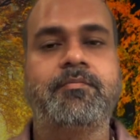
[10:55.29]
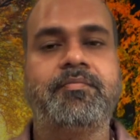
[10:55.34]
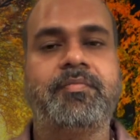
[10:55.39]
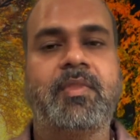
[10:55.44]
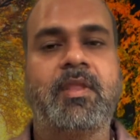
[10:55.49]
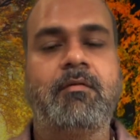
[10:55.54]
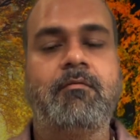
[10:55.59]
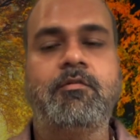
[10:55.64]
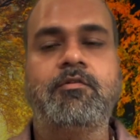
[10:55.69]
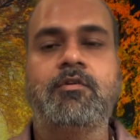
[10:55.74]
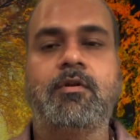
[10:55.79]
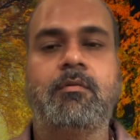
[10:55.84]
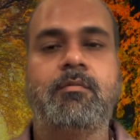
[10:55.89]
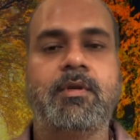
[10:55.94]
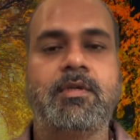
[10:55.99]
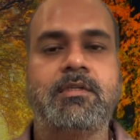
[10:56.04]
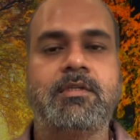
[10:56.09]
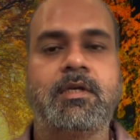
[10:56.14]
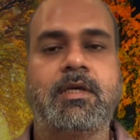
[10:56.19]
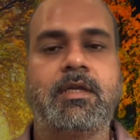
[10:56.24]
which will
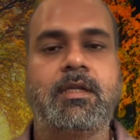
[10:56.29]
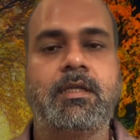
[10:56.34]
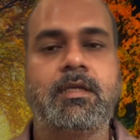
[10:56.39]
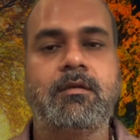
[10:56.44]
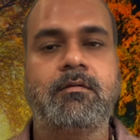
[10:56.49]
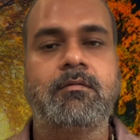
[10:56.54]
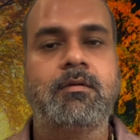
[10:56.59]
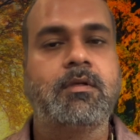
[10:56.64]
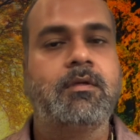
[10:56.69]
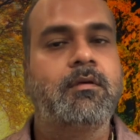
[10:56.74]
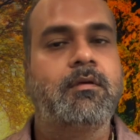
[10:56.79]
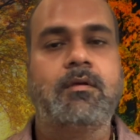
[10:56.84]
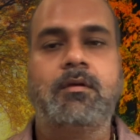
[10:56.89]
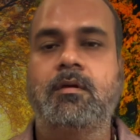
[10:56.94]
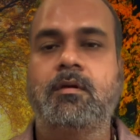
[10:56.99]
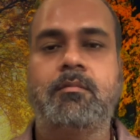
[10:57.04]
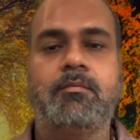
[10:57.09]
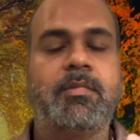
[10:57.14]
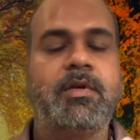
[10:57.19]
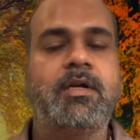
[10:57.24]
basically
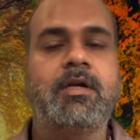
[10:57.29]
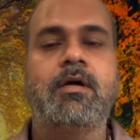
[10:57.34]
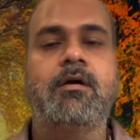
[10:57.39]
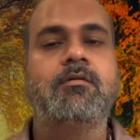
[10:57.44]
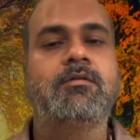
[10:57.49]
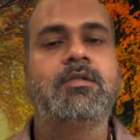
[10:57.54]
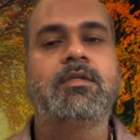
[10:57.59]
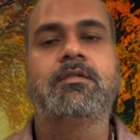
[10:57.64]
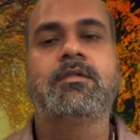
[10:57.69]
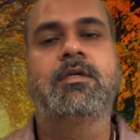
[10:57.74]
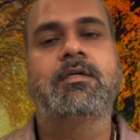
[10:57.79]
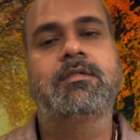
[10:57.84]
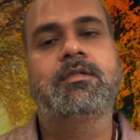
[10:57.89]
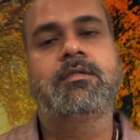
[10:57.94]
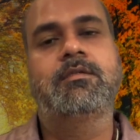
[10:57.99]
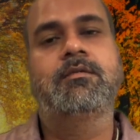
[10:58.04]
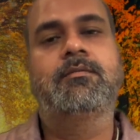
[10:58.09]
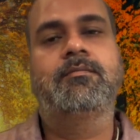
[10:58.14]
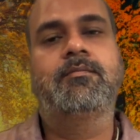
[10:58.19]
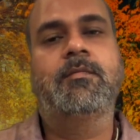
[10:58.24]
bring out the
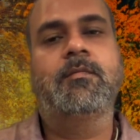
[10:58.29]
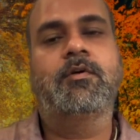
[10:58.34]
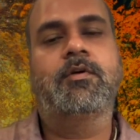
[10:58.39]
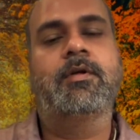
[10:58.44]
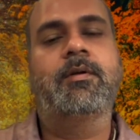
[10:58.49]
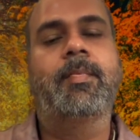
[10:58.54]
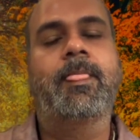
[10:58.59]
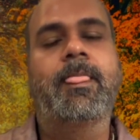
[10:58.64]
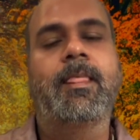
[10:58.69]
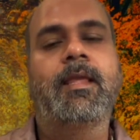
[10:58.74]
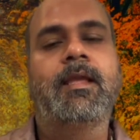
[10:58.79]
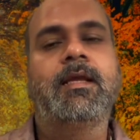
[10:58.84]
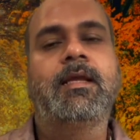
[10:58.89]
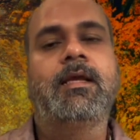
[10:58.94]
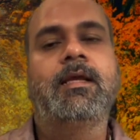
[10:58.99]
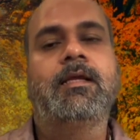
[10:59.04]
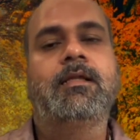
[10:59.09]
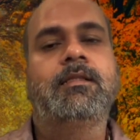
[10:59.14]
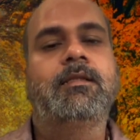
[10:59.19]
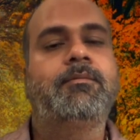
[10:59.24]
success. Okay,
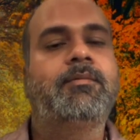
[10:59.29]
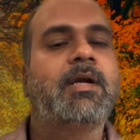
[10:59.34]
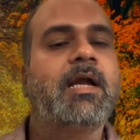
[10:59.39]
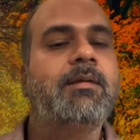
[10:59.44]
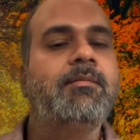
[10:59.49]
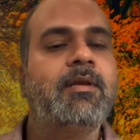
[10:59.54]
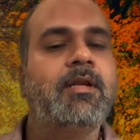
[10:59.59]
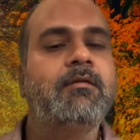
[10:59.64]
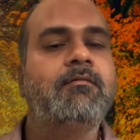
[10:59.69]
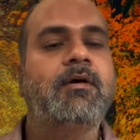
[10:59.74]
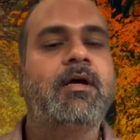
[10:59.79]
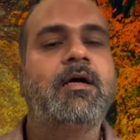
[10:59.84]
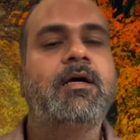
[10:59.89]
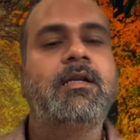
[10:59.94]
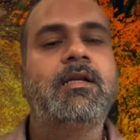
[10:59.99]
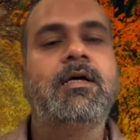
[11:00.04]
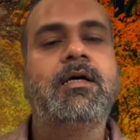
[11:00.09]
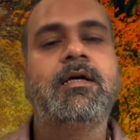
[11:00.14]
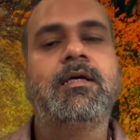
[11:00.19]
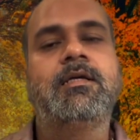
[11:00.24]
the primary
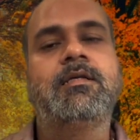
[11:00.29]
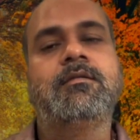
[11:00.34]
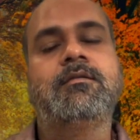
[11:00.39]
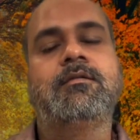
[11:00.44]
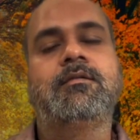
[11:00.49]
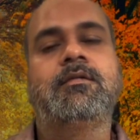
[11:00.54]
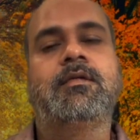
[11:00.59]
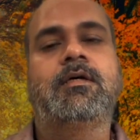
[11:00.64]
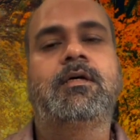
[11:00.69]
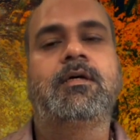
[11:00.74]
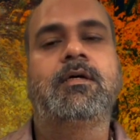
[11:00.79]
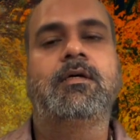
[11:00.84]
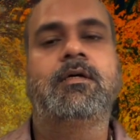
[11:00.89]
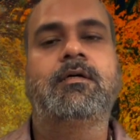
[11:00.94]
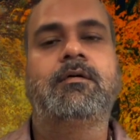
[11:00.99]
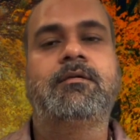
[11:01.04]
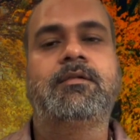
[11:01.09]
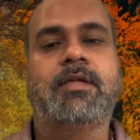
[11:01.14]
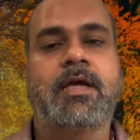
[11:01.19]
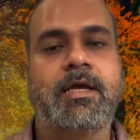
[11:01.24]
vahana is
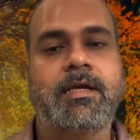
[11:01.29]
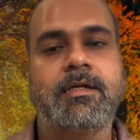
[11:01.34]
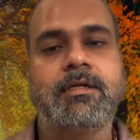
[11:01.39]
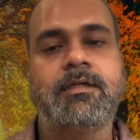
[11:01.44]
tiger,